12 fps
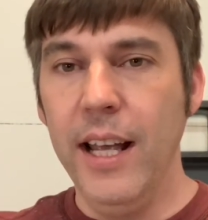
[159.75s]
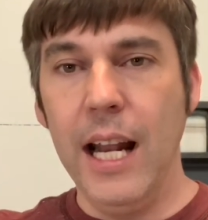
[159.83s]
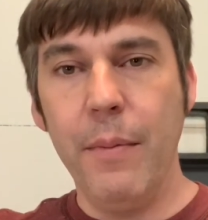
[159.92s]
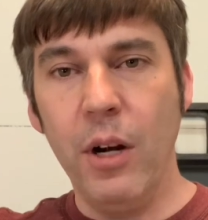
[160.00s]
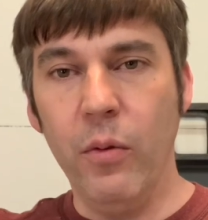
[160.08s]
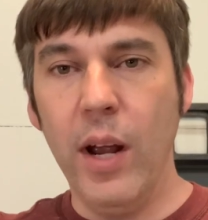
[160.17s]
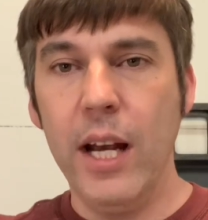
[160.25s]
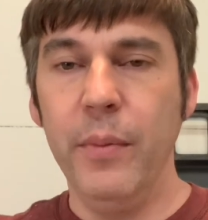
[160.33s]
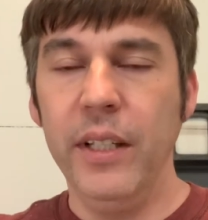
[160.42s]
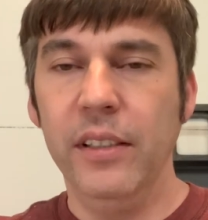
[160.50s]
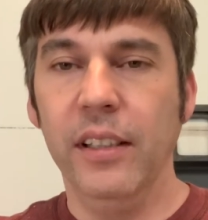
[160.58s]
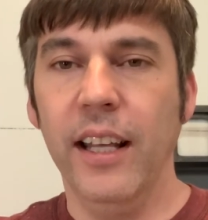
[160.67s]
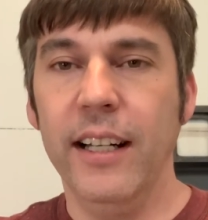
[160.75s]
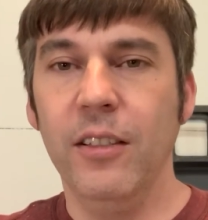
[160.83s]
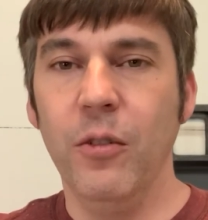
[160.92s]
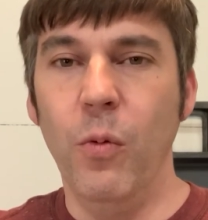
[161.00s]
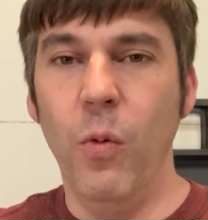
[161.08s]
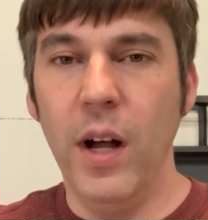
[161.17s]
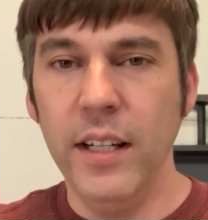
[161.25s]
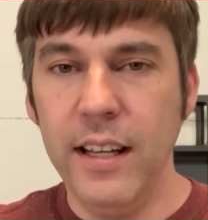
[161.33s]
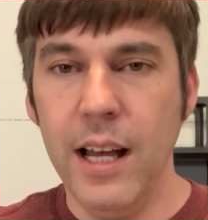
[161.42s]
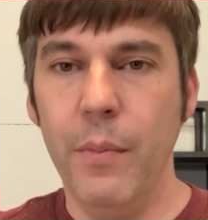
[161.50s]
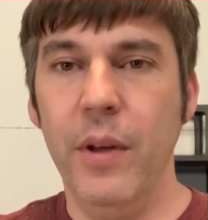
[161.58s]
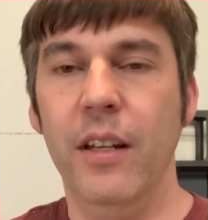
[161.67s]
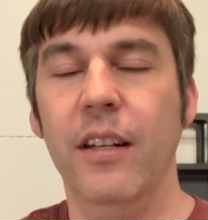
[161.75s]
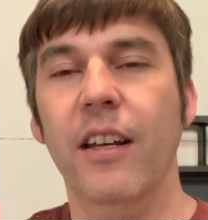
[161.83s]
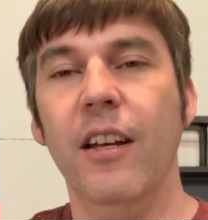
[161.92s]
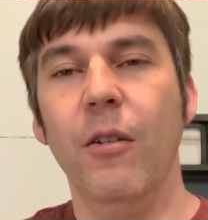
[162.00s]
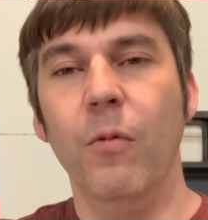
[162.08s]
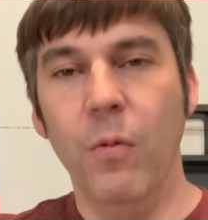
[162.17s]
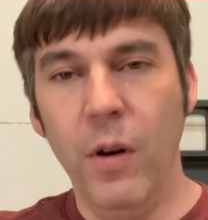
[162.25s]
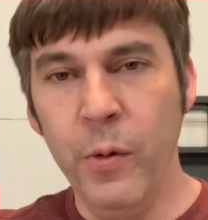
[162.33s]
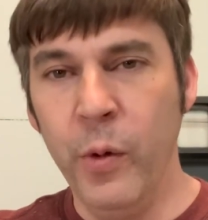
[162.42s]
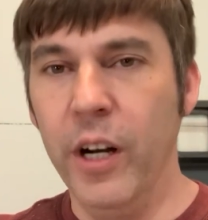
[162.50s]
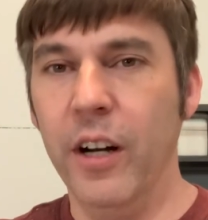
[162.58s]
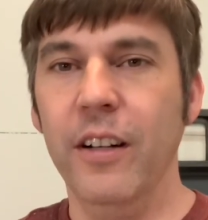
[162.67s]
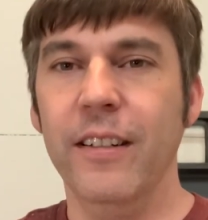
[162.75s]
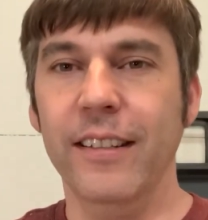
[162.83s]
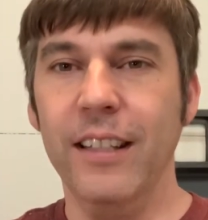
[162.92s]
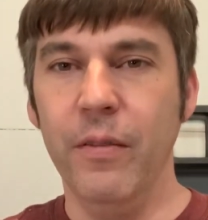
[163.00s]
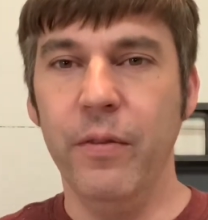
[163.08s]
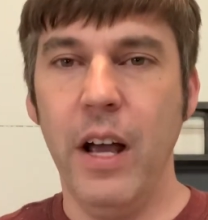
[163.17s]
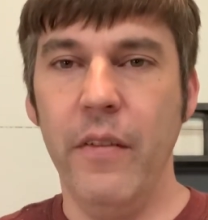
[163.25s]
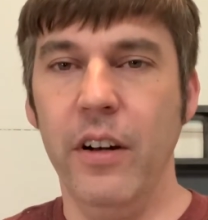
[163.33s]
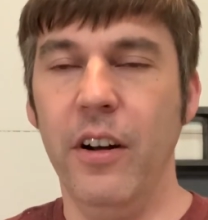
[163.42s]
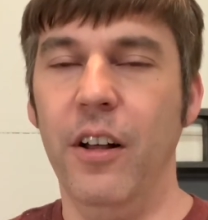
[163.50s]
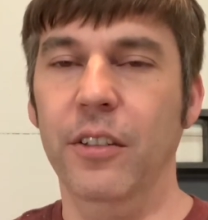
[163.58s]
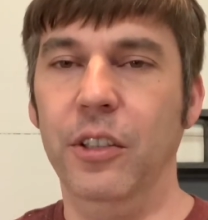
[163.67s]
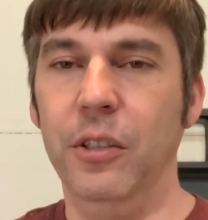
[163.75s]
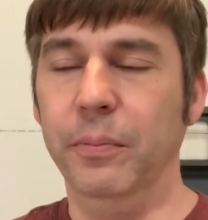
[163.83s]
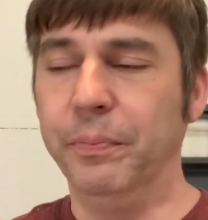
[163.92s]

And I'm going to randomly select one comment, one winner to send five hundred dollars to.